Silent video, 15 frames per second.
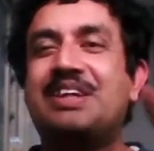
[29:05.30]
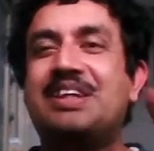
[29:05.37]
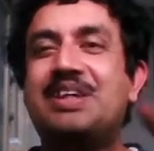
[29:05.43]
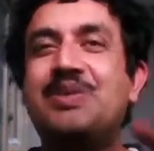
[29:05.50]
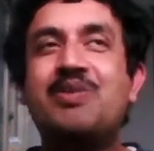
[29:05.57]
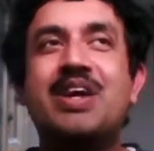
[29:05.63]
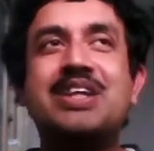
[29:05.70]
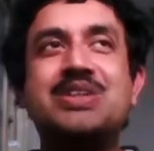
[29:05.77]

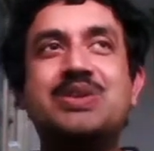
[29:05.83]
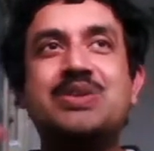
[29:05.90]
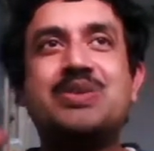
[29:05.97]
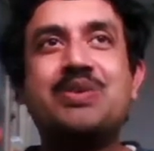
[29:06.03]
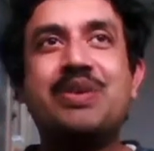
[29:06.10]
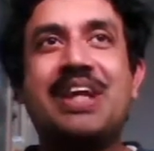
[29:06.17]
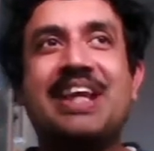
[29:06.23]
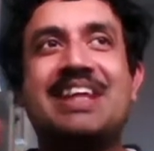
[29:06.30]
you are
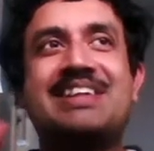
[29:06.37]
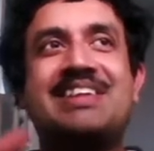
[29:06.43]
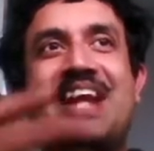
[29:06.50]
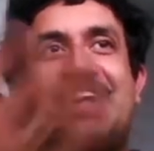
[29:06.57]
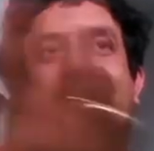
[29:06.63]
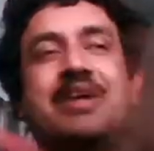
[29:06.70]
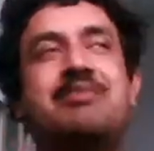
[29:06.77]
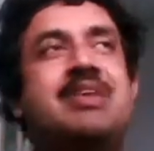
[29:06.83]
doing it
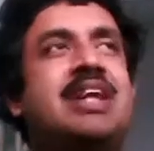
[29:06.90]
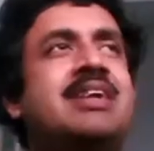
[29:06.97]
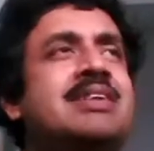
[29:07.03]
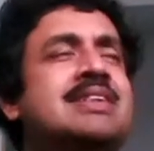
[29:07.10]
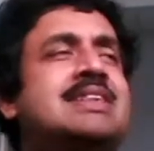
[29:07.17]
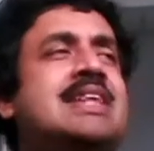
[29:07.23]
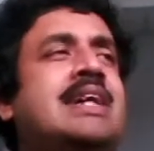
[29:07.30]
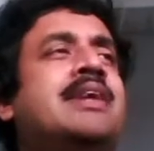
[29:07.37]
randomly.
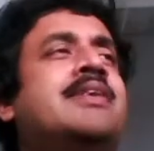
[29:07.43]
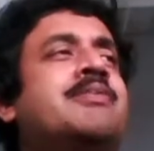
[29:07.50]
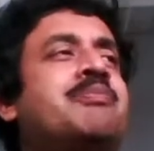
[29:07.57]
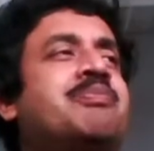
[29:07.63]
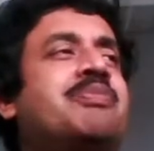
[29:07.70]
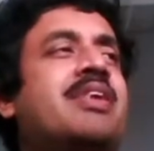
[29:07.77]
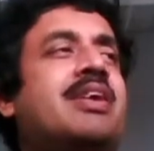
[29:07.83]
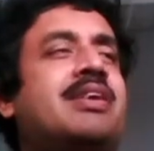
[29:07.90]
Say
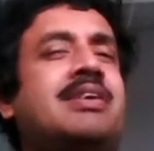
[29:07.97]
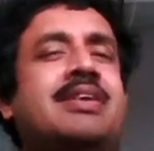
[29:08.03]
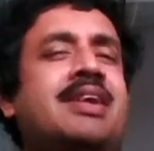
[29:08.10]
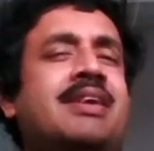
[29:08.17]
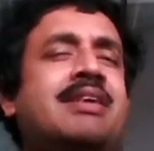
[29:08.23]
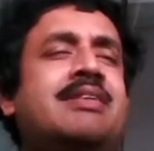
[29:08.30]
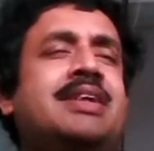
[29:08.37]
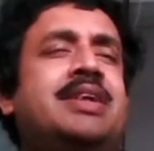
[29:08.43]

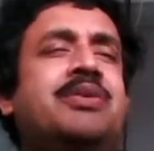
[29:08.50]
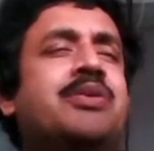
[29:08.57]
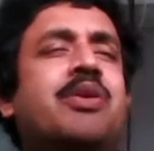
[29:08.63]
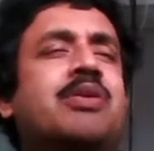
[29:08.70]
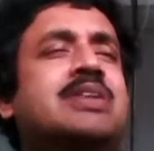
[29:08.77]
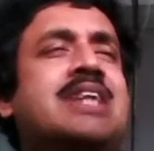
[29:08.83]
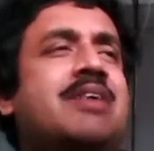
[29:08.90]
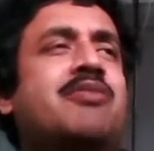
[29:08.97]
you
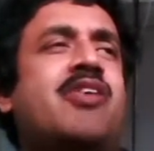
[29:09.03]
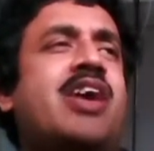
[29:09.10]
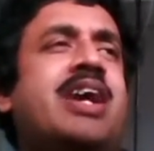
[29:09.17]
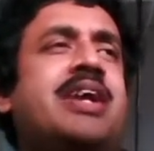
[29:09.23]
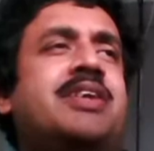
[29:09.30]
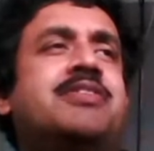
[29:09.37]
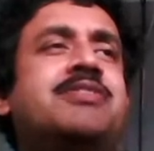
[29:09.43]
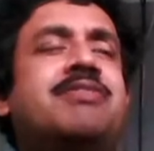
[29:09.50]
go
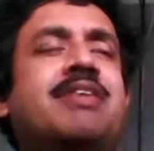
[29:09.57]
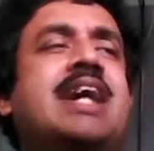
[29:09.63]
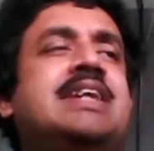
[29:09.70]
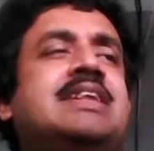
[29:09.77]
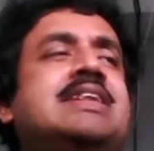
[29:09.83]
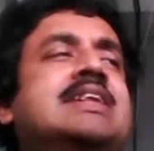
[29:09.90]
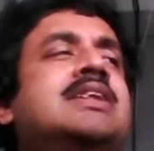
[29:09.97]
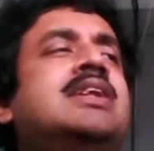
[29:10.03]
somewhere and you
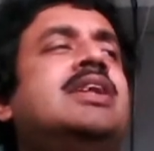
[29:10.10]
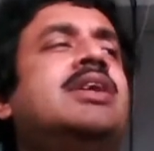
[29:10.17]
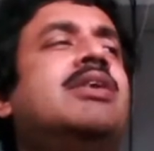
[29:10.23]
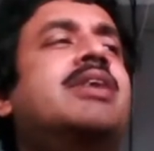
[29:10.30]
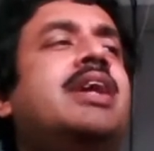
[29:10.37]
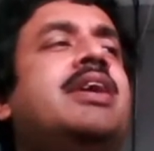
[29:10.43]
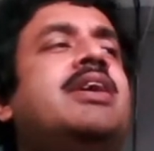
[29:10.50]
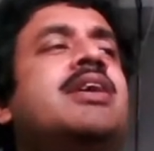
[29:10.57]
find that,
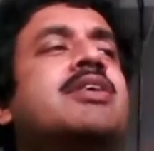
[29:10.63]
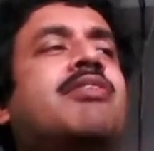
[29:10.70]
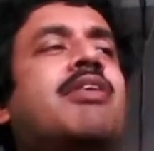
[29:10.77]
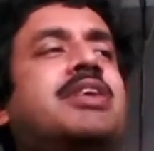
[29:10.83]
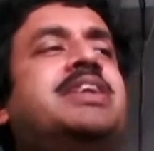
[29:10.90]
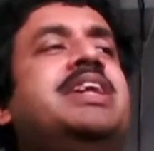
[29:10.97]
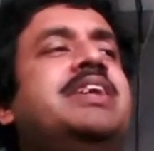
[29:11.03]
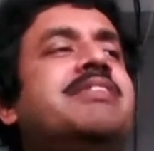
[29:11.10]
okay,
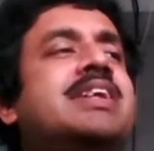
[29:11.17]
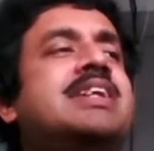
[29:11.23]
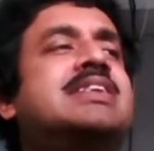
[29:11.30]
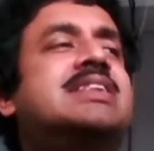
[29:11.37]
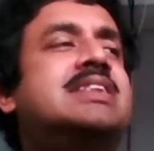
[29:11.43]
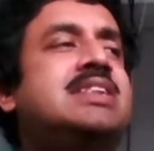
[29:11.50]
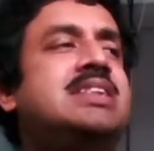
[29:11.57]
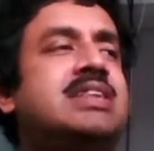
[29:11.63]
40
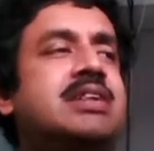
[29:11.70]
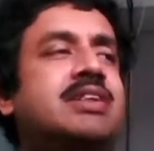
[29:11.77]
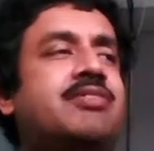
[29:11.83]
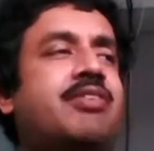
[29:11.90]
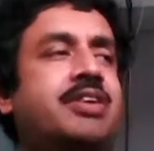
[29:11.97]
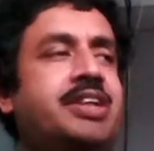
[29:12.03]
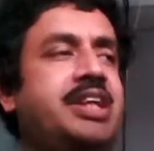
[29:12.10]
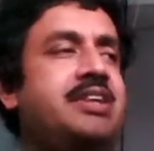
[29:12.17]
events, these are the
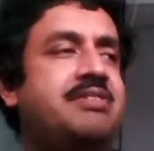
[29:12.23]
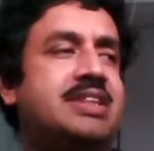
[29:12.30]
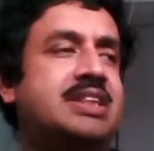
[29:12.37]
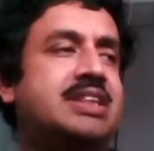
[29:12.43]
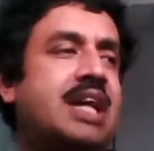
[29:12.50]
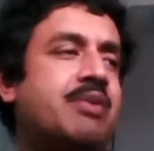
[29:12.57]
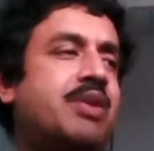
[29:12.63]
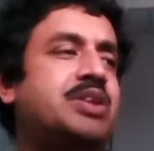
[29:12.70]
40
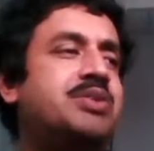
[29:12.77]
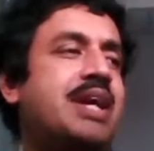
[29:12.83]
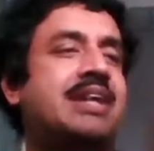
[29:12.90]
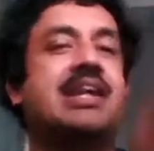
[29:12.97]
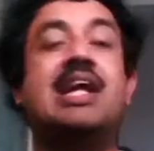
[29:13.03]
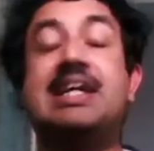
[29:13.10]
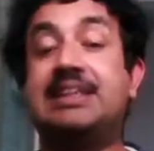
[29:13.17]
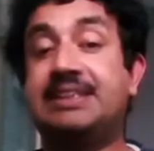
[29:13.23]
events I want to
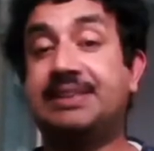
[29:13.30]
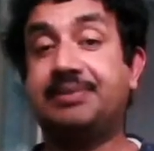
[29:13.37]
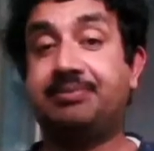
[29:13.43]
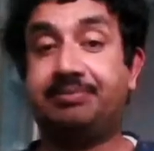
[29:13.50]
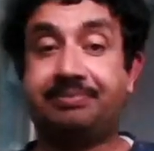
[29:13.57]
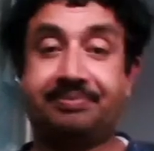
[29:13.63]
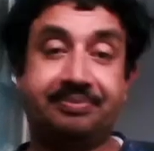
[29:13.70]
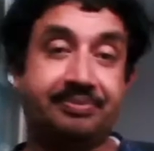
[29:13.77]
analyze.
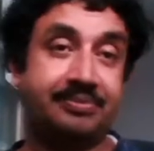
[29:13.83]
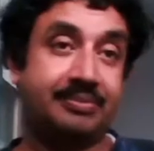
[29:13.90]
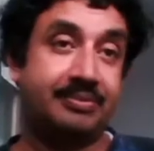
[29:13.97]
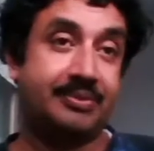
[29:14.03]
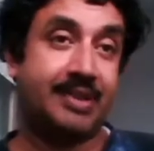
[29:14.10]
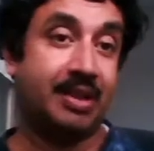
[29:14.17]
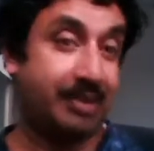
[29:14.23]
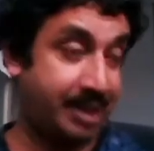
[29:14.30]

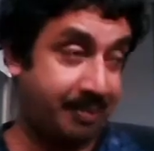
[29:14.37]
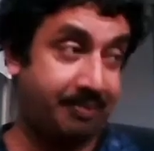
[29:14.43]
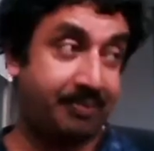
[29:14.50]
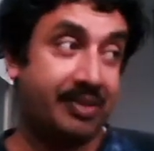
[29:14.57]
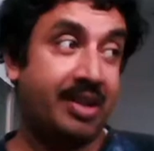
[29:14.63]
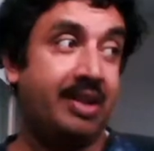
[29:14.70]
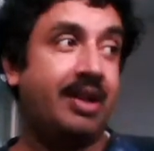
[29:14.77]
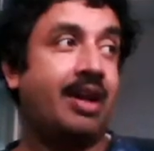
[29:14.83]
Okay,
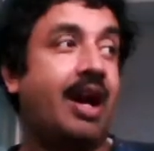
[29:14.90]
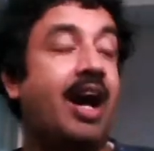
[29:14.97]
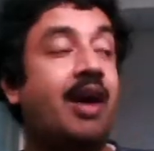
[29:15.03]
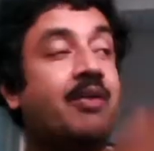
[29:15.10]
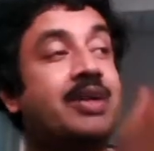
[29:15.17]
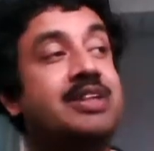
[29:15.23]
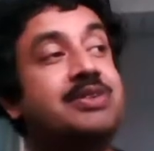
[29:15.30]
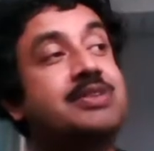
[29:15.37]

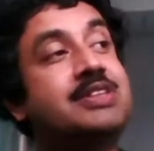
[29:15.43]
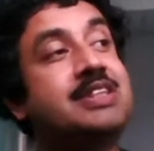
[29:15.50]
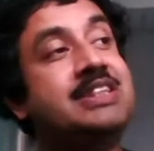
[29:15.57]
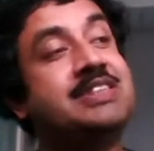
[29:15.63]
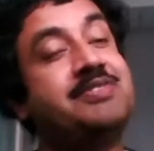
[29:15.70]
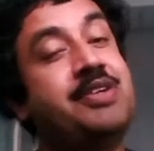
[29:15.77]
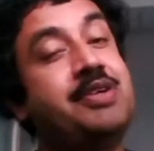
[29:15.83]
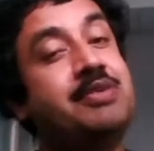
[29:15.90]
how
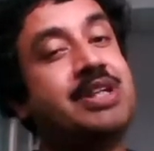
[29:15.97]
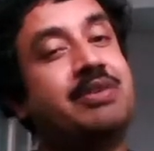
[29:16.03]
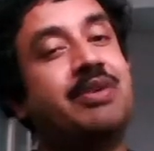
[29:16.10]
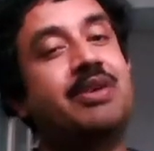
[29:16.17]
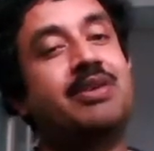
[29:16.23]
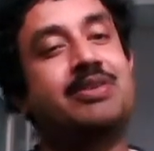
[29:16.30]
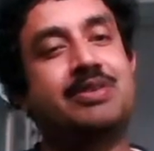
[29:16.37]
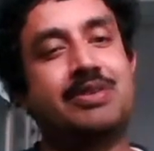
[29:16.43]
its future
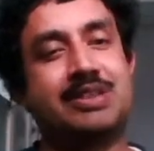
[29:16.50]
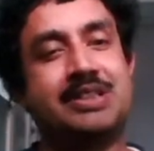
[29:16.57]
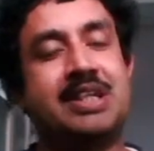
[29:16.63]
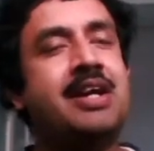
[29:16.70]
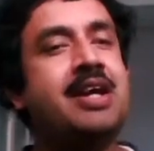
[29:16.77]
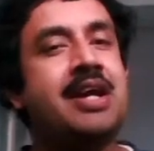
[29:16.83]
will course.